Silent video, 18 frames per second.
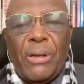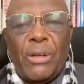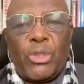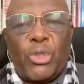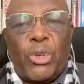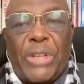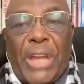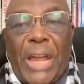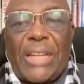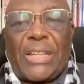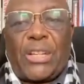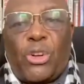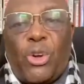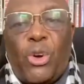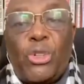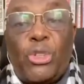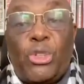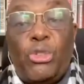to date
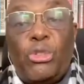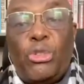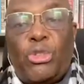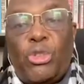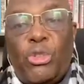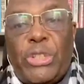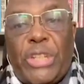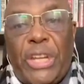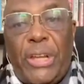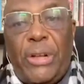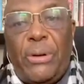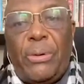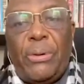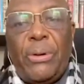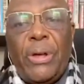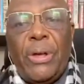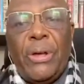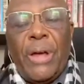continue to
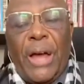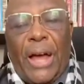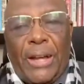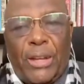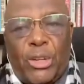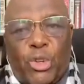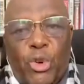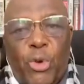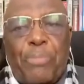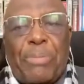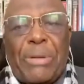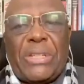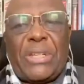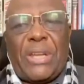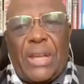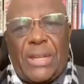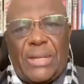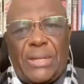deal and do
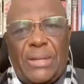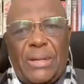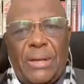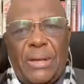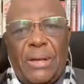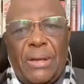business